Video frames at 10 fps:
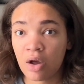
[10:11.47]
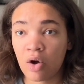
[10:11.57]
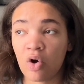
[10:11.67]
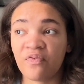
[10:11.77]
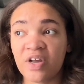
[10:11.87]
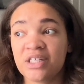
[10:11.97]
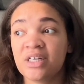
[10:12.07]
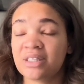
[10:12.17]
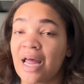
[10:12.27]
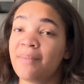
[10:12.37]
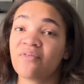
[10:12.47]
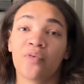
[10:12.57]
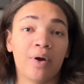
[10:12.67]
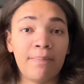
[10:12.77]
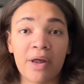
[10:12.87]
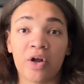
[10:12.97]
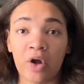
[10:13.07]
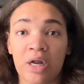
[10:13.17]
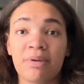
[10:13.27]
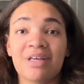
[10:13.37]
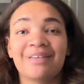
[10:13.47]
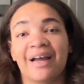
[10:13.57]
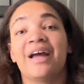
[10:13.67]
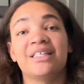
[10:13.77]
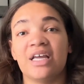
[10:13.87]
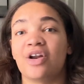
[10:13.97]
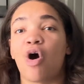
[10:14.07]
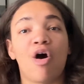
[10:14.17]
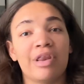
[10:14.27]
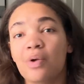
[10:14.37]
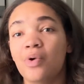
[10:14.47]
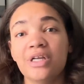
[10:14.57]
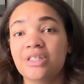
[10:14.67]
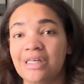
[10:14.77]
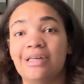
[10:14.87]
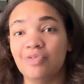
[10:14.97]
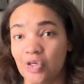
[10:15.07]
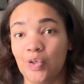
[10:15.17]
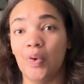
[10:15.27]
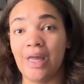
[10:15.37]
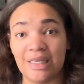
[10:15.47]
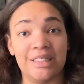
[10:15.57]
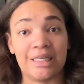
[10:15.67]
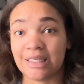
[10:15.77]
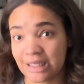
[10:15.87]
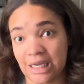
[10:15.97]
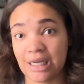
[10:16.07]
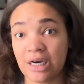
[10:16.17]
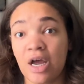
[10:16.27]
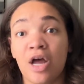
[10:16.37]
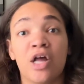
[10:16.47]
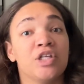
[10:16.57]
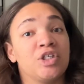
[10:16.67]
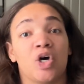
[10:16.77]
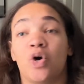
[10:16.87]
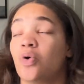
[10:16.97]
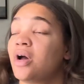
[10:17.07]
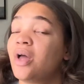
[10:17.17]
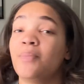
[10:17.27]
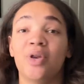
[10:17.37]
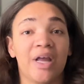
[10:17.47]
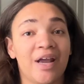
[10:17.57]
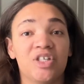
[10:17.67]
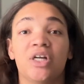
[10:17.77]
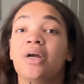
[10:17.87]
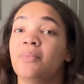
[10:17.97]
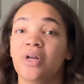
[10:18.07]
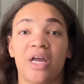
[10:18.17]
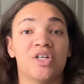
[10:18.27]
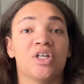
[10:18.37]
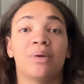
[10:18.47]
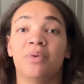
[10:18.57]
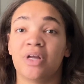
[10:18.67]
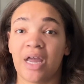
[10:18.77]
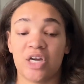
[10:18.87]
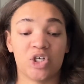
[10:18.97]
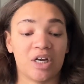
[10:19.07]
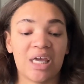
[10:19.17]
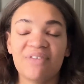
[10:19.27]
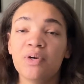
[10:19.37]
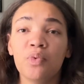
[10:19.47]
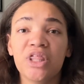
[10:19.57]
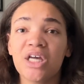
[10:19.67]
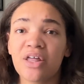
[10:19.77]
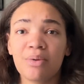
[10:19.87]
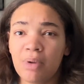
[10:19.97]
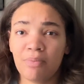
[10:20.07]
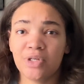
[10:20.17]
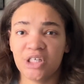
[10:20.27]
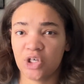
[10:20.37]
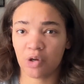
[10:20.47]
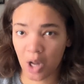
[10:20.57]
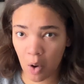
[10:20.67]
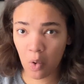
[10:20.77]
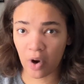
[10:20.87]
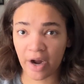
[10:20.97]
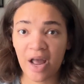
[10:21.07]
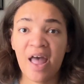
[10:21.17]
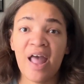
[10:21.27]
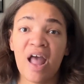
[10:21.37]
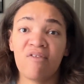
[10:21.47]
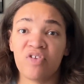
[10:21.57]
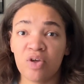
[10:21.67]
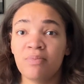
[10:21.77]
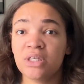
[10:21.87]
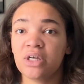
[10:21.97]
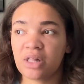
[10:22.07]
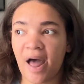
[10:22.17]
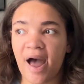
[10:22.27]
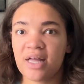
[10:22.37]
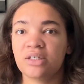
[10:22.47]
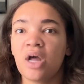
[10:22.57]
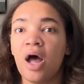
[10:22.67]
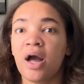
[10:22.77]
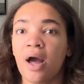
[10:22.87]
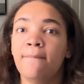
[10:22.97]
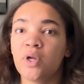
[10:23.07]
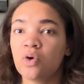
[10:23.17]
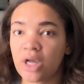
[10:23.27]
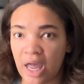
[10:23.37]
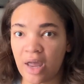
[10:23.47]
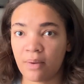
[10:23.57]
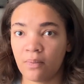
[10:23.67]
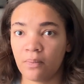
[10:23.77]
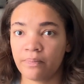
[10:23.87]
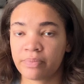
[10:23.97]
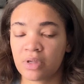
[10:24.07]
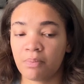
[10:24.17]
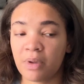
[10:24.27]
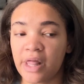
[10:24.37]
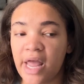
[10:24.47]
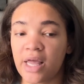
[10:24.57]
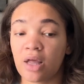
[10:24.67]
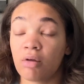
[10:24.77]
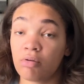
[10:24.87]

or fix an assignment for a better grade, because like I said, all they want to see you do is succeed. So communication, communication, communication, even with the other members in your cohort. If you miss a class, communicate. Be like,